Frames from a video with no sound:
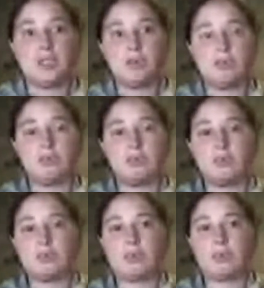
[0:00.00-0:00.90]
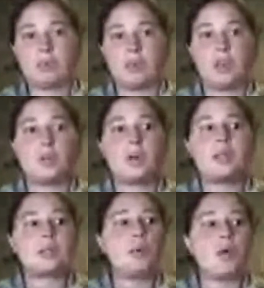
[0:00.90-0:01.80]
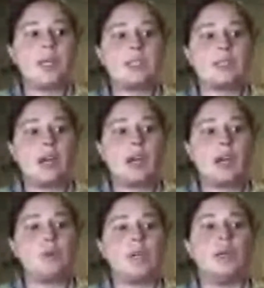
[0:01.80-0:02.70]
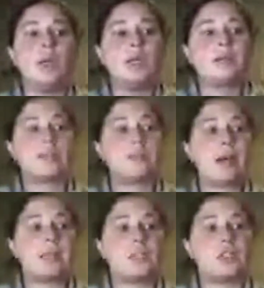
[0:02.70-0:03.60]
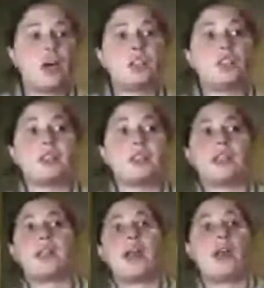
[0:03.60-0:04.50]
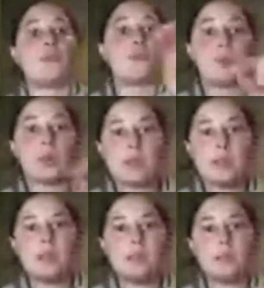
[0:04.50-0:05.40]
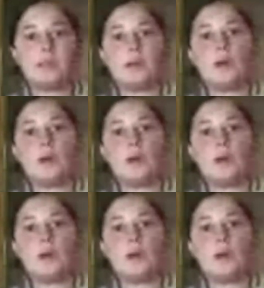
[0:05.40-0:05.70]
There was a point in time where Smack and Shock just did everything on my little,